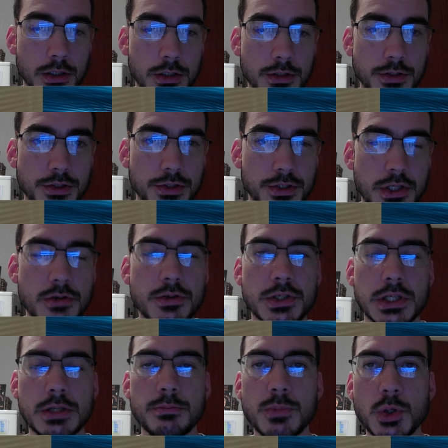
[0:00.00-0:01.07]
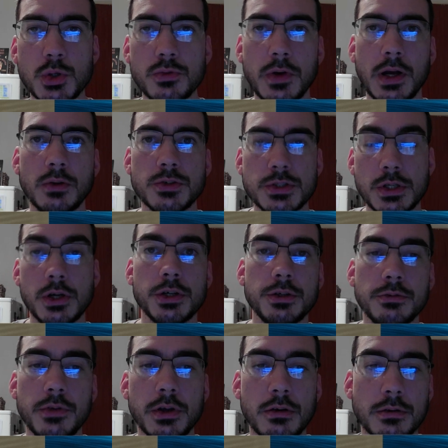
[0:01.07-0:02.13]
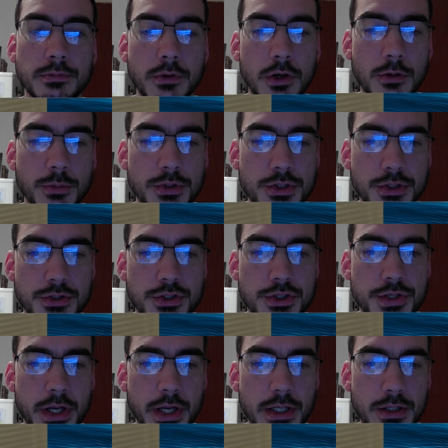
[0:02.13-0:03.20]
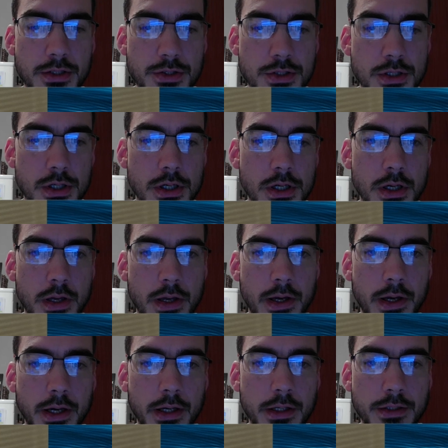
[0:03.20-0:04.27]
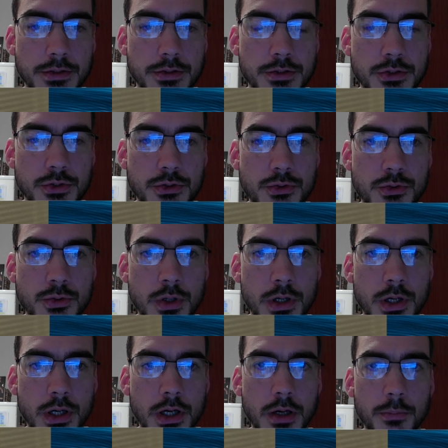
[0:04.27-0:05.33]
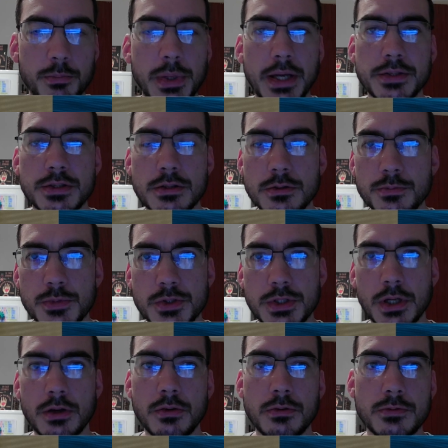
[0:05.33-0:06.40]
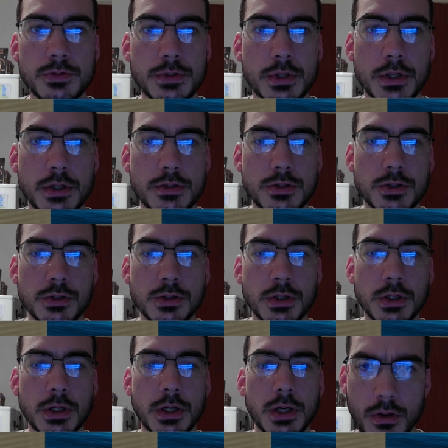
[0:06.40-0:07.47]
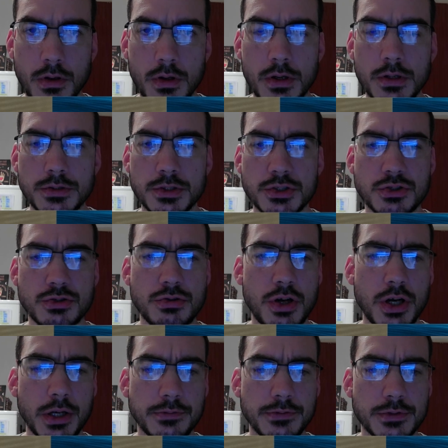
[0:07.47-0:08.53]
seriously move outside of their environment, to change and to better themselves, to strive